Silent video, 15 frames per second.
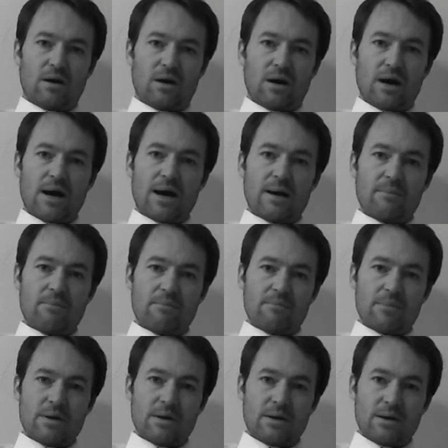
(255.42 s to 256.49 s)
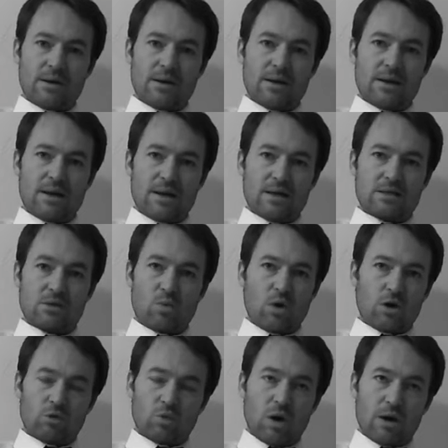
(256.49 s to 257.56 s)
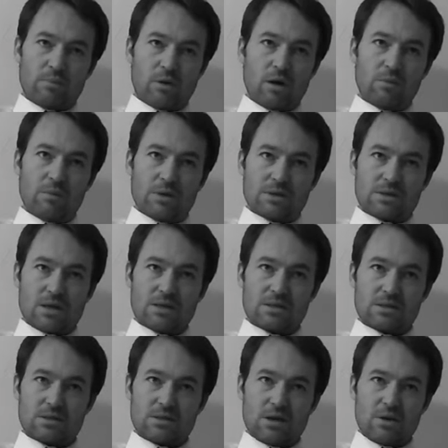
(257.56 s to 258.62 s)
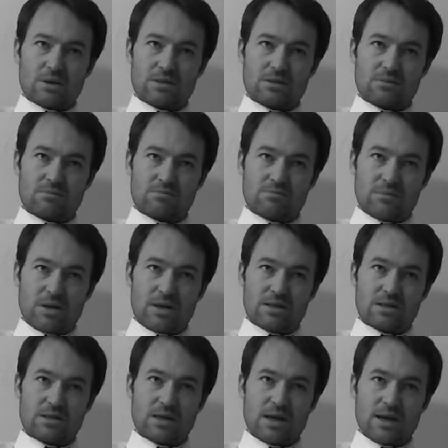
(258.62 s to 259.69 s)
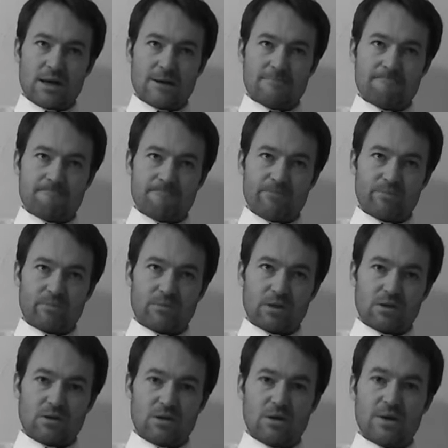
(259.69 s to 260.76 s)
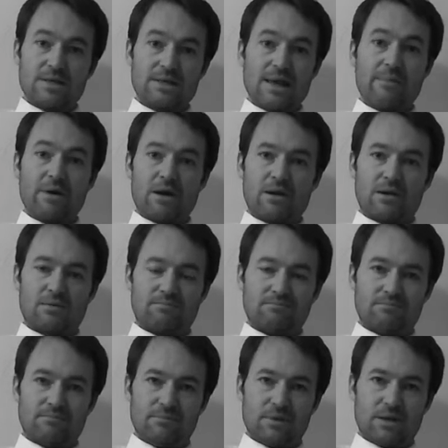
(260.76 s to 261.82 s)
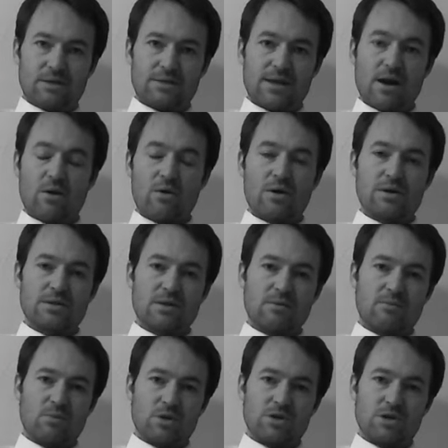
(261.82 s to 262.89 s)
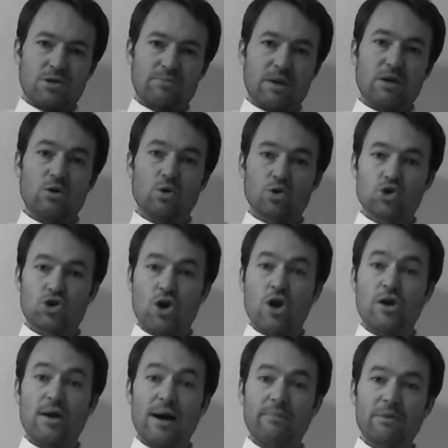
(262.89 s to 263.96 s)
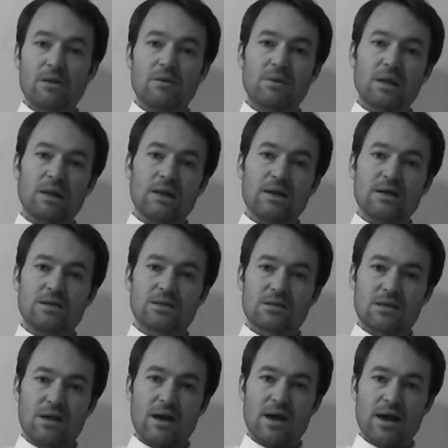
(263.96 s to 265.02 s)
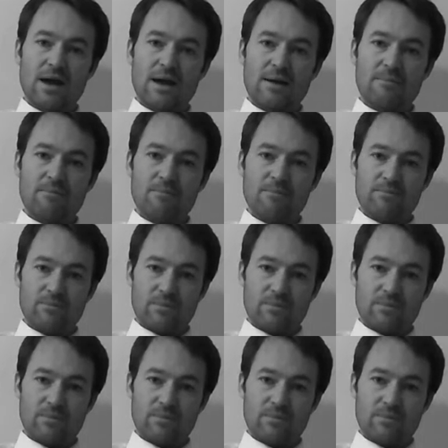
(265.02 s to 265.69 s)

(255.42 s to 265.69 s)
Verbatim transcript: um, it's a worldwide problem it's it's you know it's it's um, you know Islamic terrorism, which has been all stirred up in the Middle East. Um,